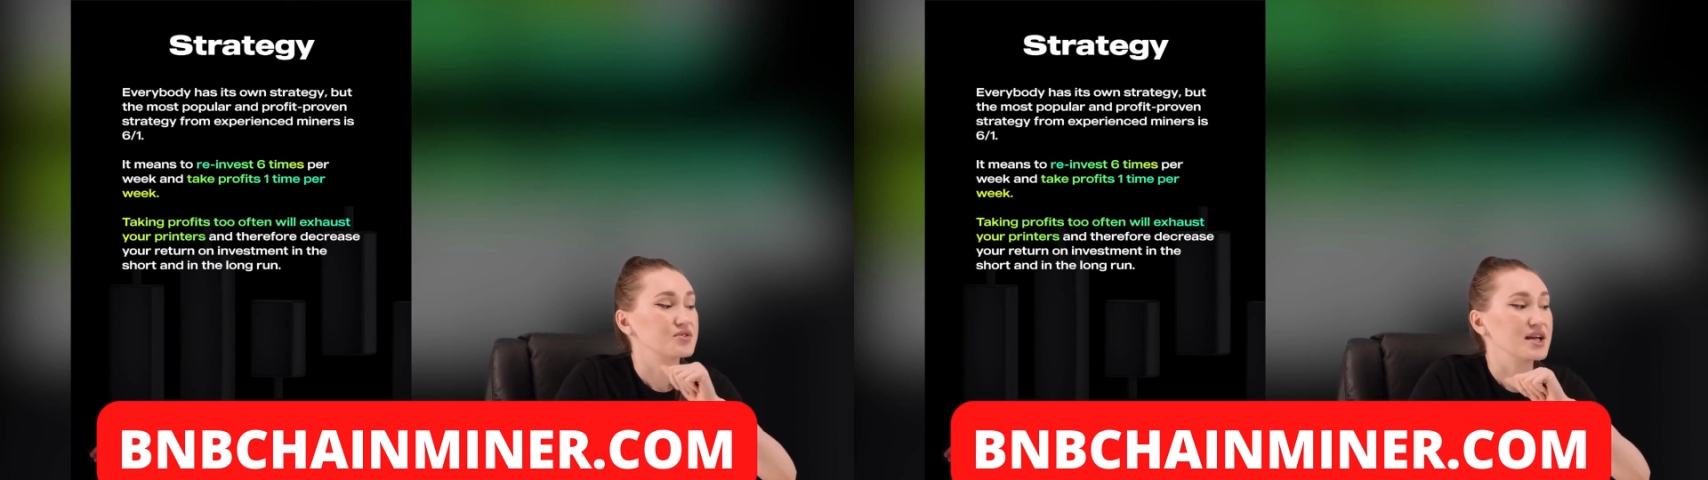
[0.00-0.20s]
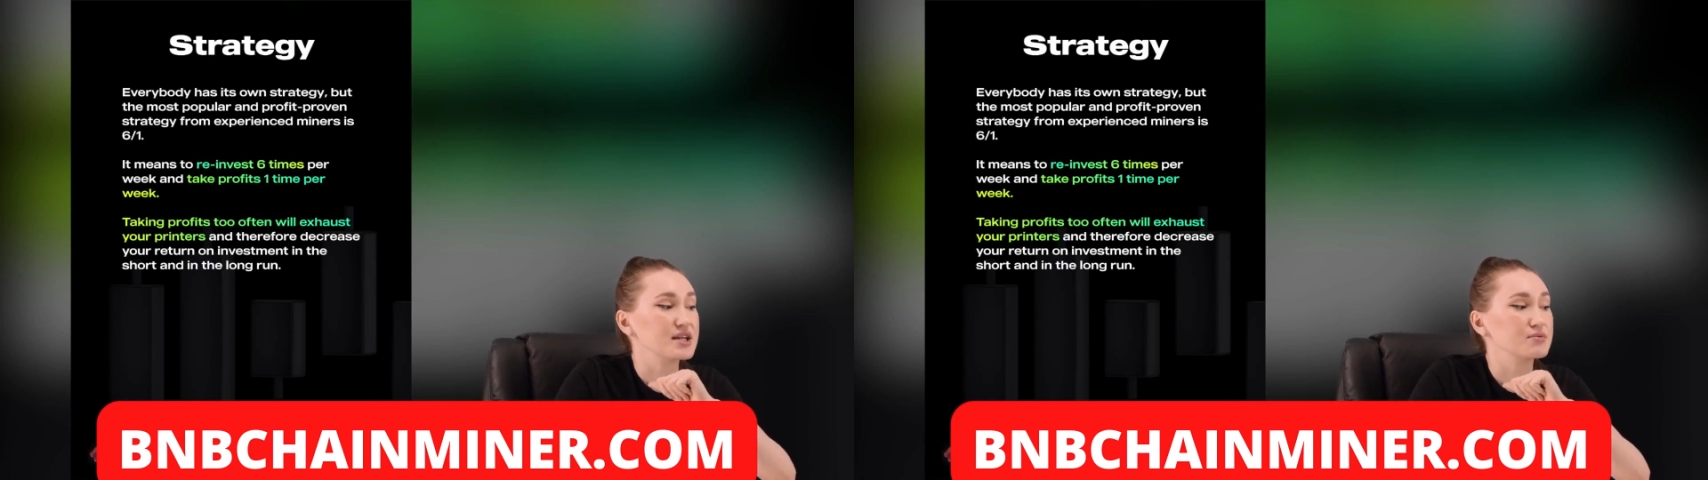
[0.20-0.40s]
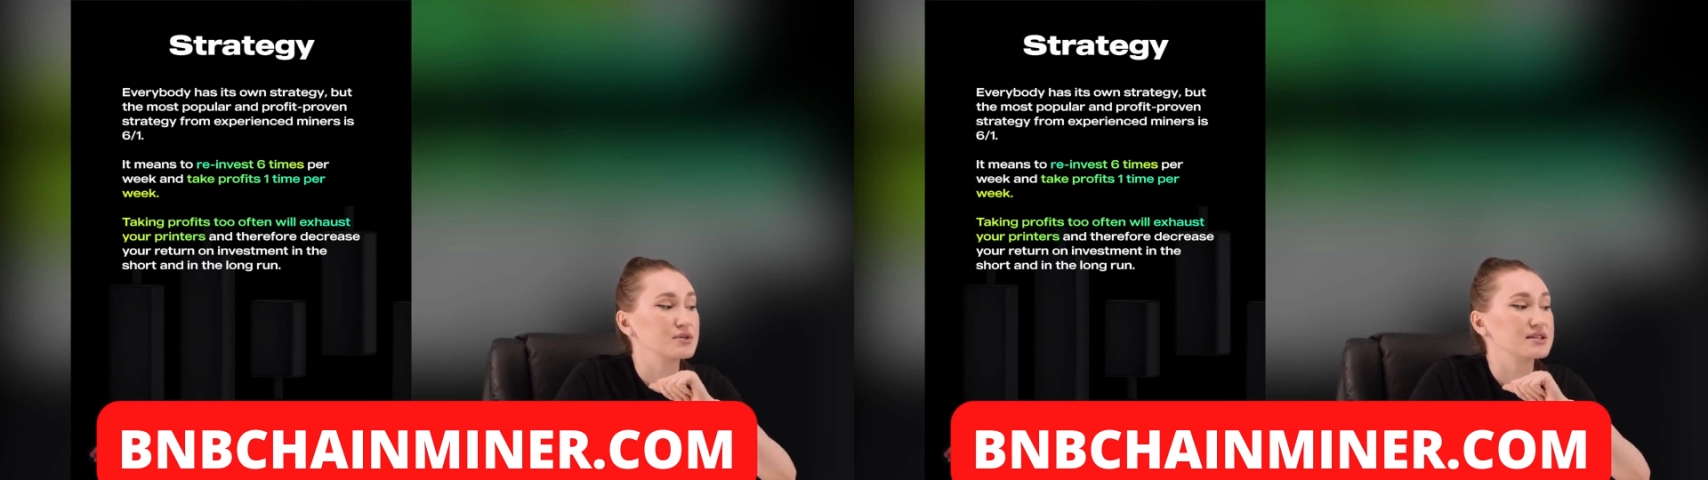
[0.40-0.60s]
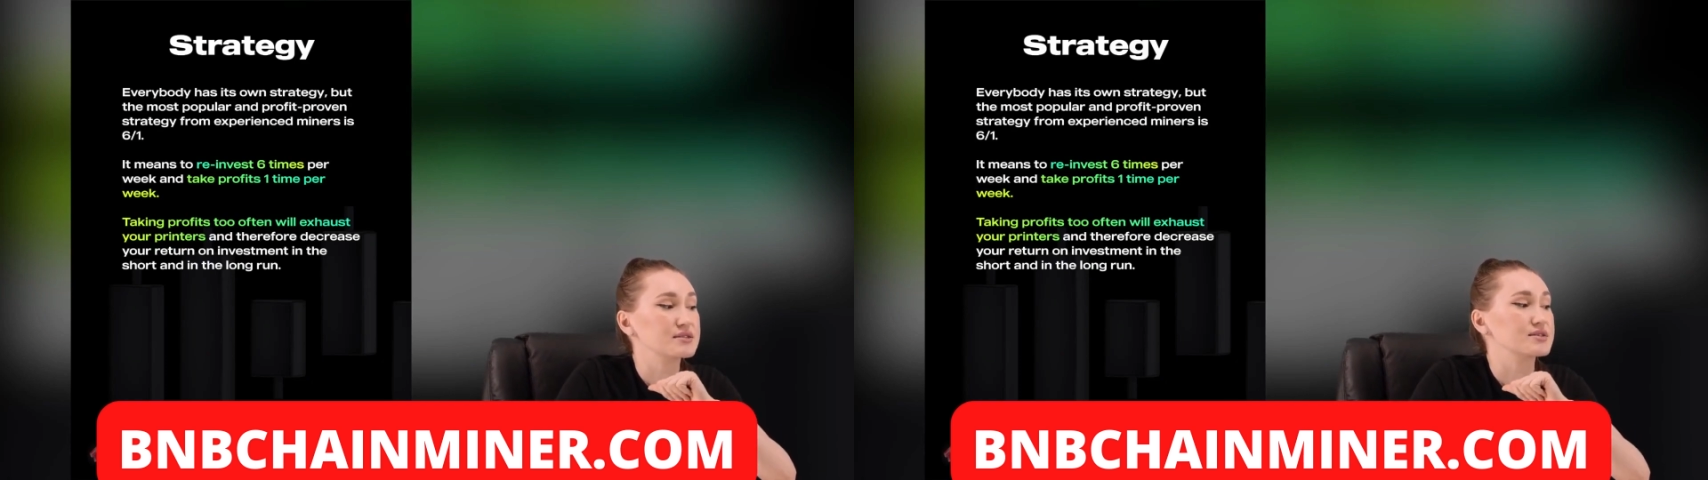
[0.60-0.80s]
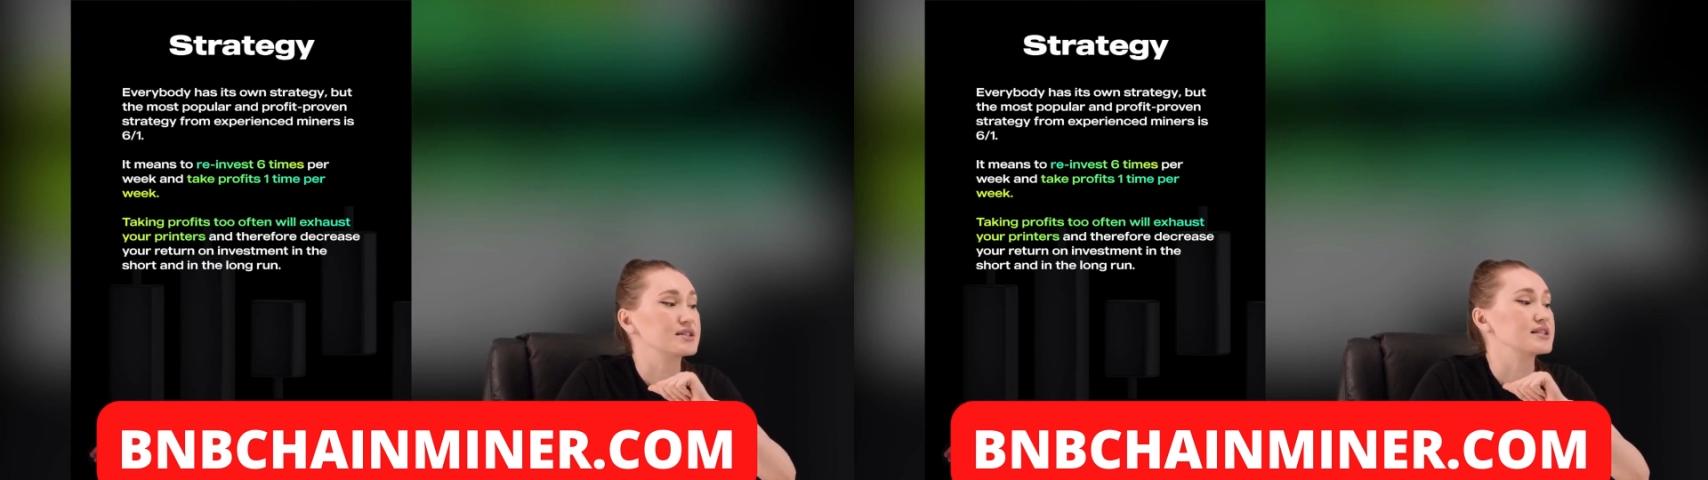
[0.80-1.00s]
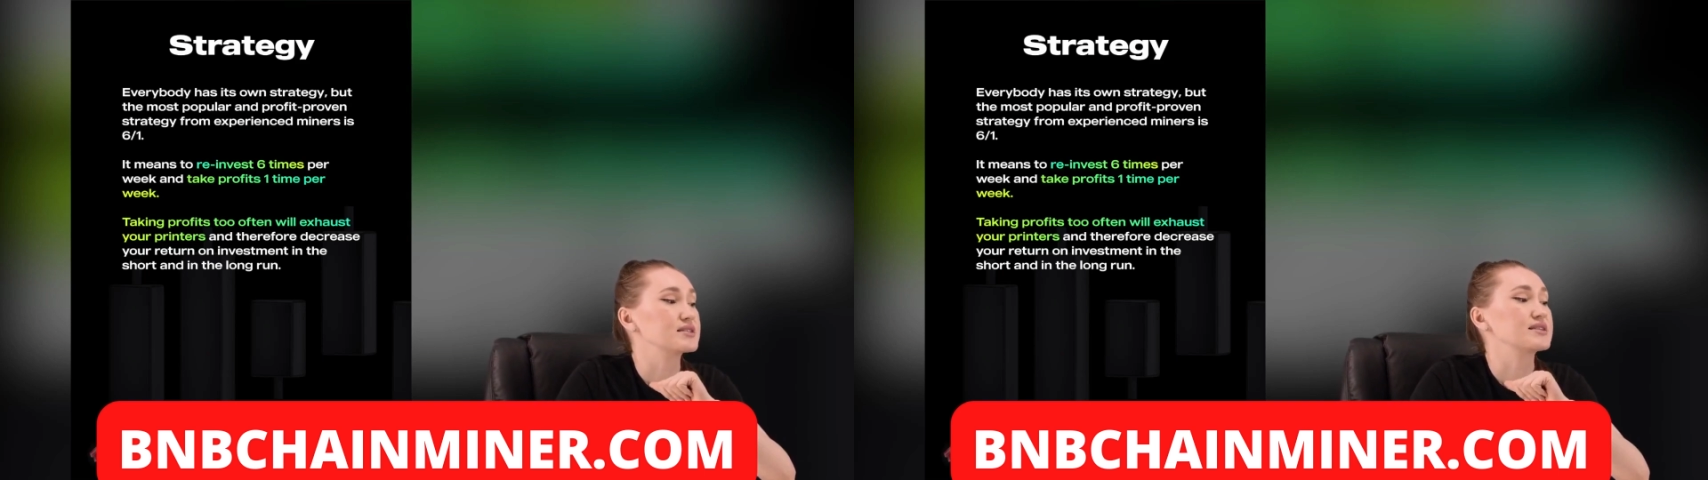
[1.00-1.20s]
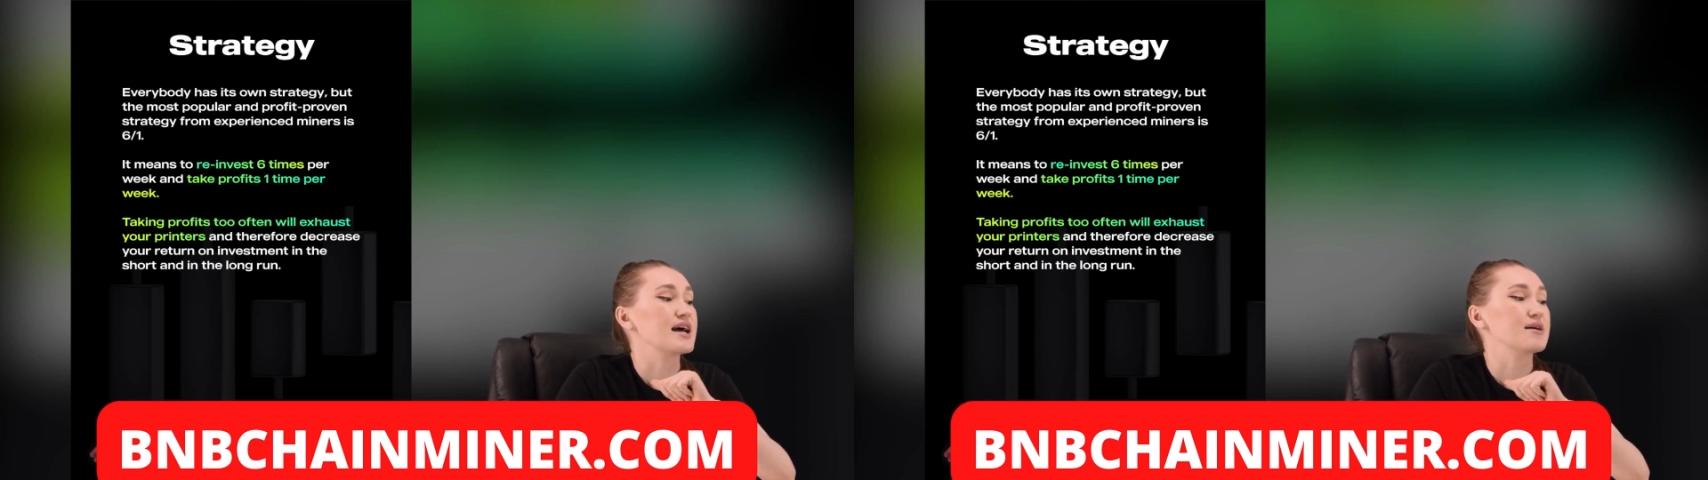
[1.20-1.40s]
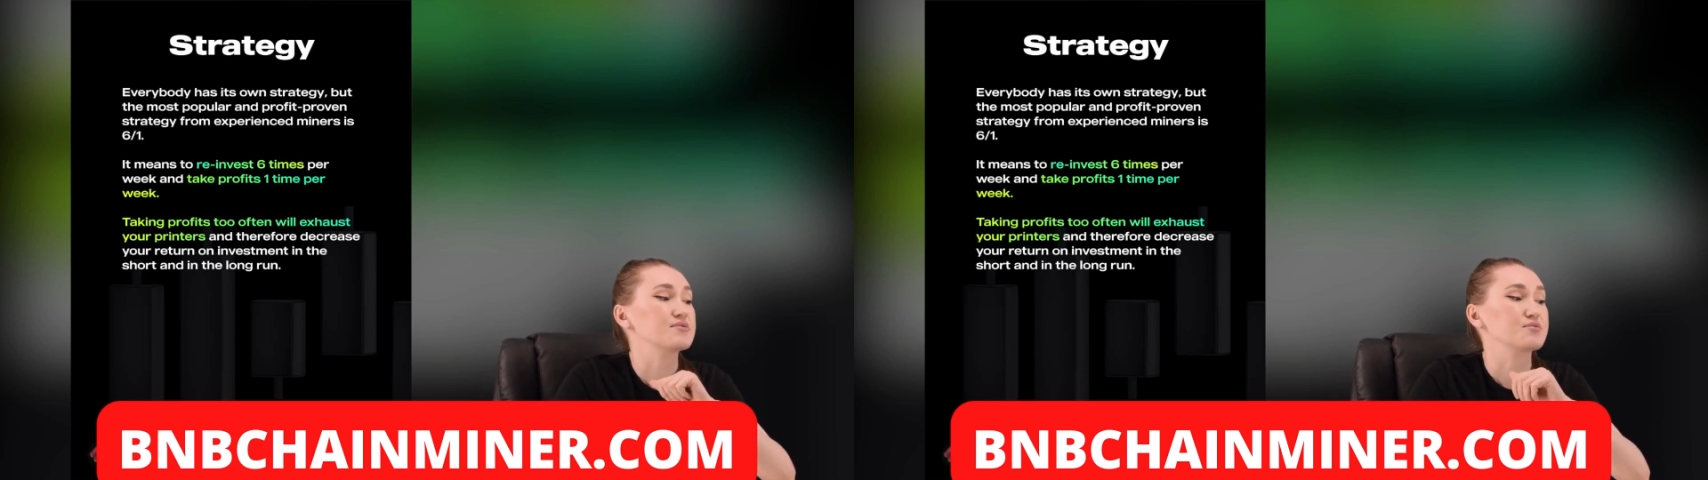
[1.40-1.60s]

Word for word: reinvest six times